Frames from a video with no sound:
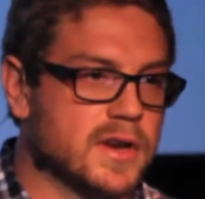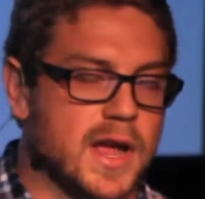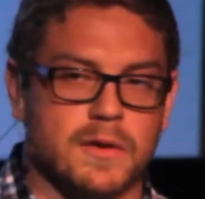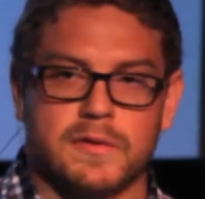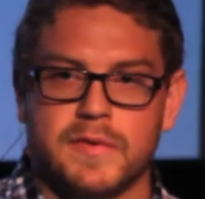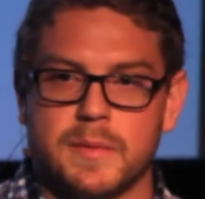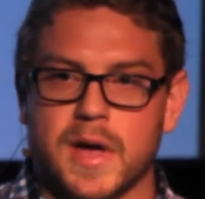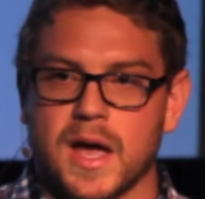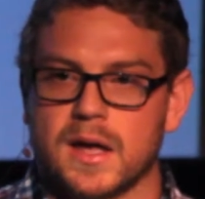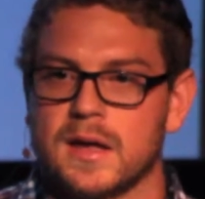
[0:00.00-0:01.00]
and gathering
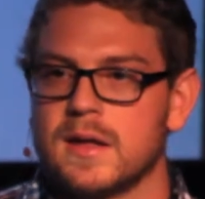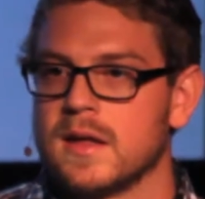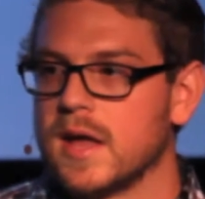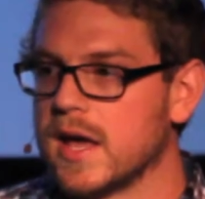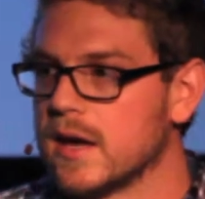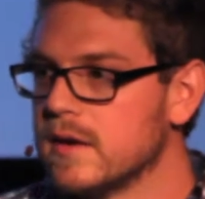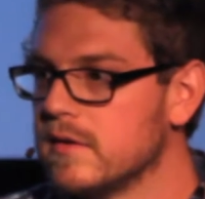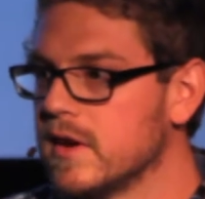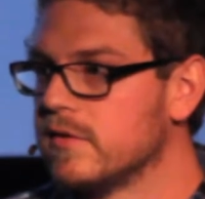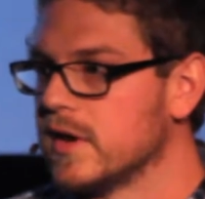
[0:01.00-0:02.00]
feedback, and
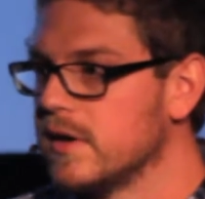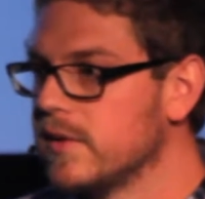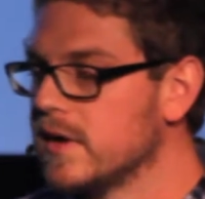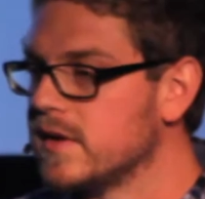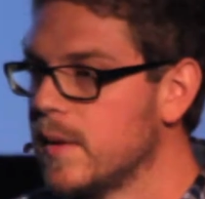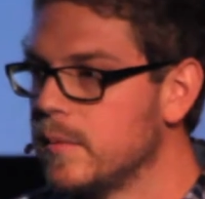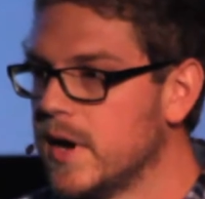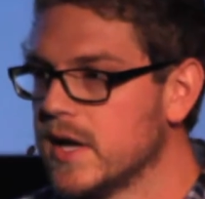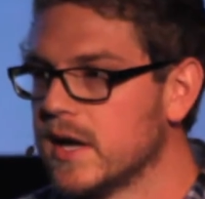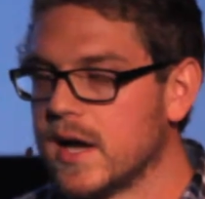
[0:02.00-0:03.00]
save significant time and
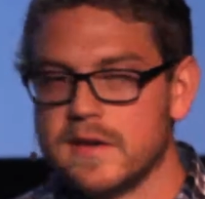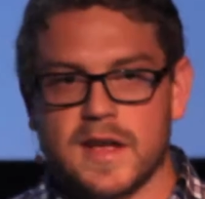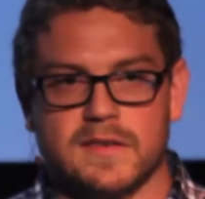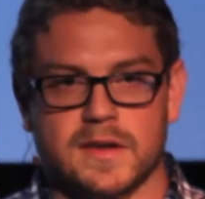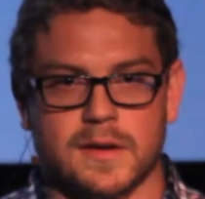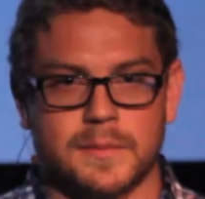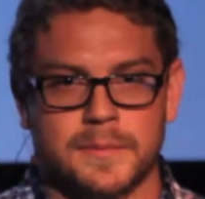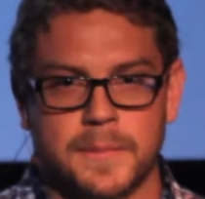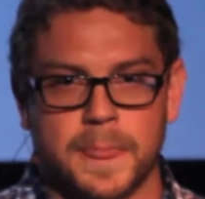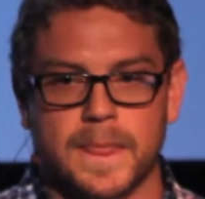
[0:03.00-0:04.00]
money on testing.
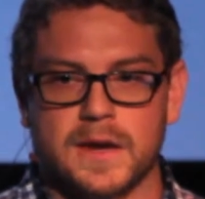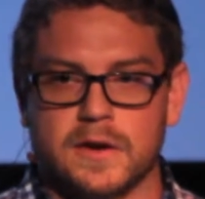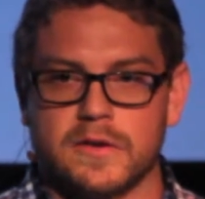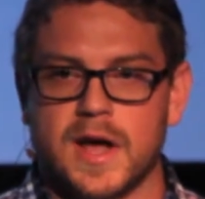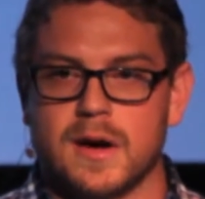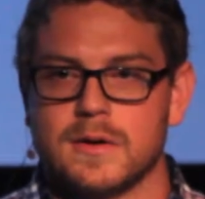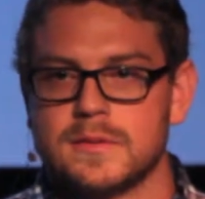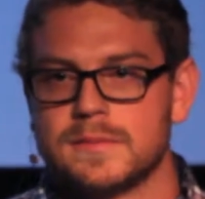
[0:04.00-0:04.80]
And here's how.